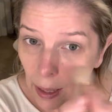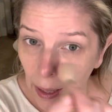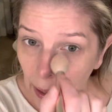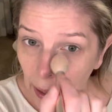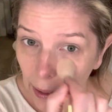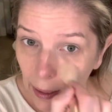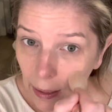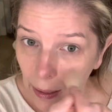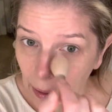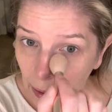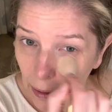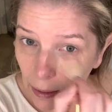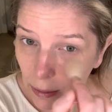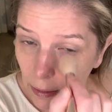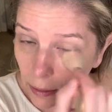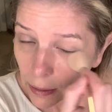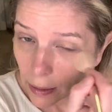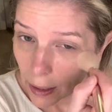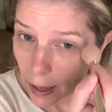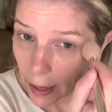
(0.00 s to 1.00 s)

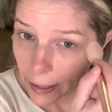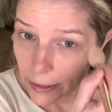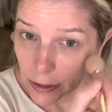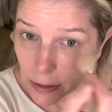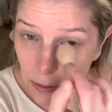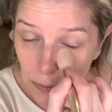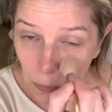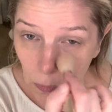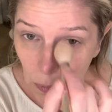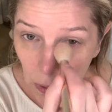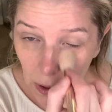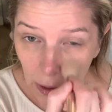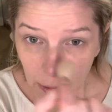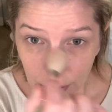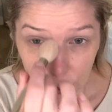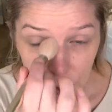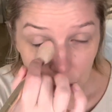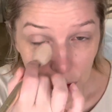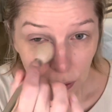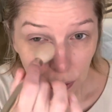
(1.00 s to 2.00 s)
And I just want
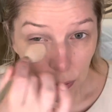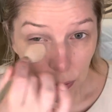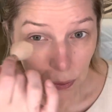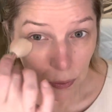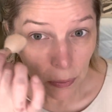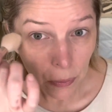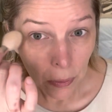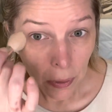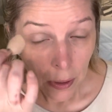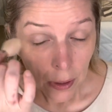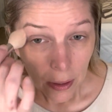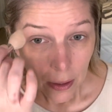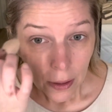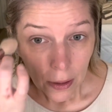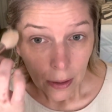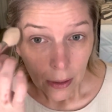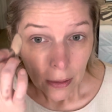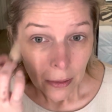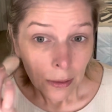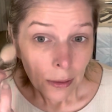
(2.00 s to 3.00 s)
to
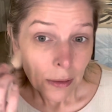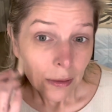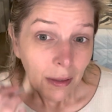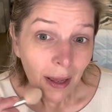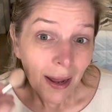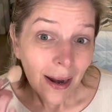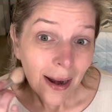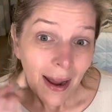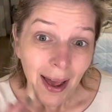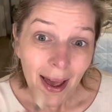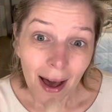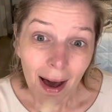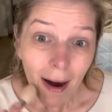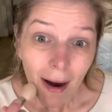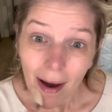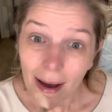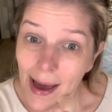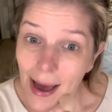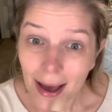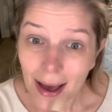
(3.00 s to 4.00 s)
let
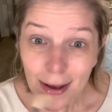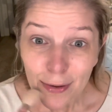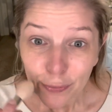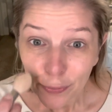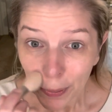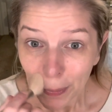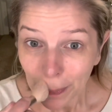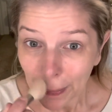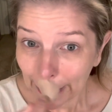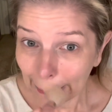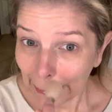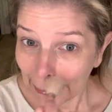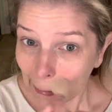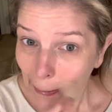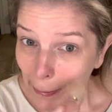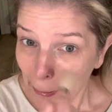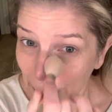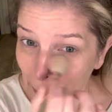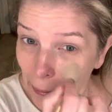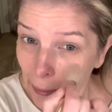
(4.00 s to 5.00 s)
everyone
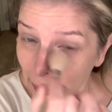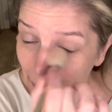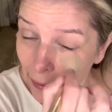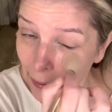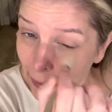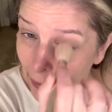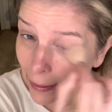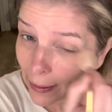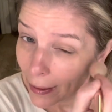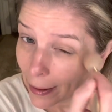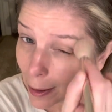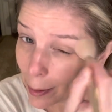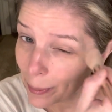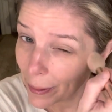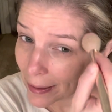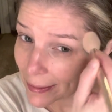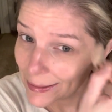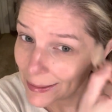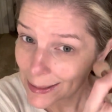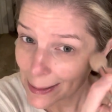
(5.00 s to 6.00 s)
know
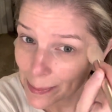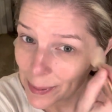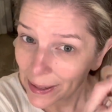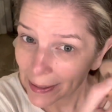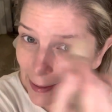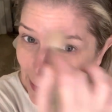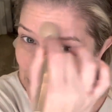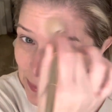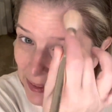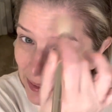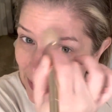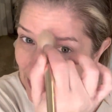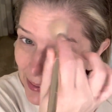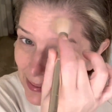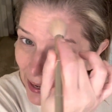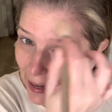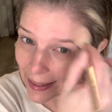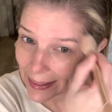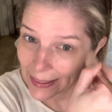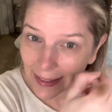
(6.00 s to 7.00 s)
about this makeup because
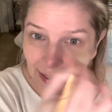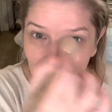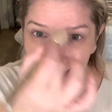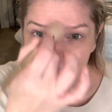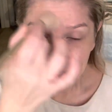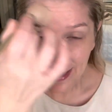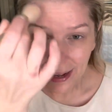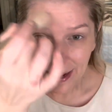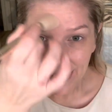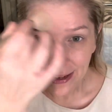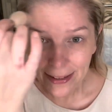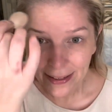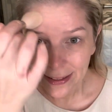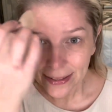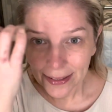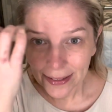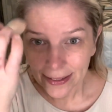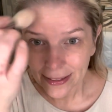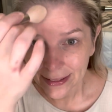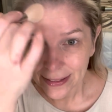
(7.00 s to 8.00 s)
I think that it
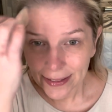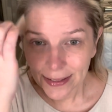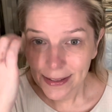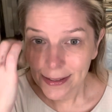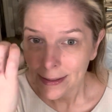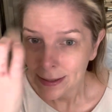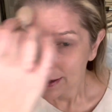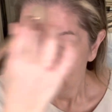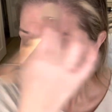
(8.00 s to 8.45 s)
is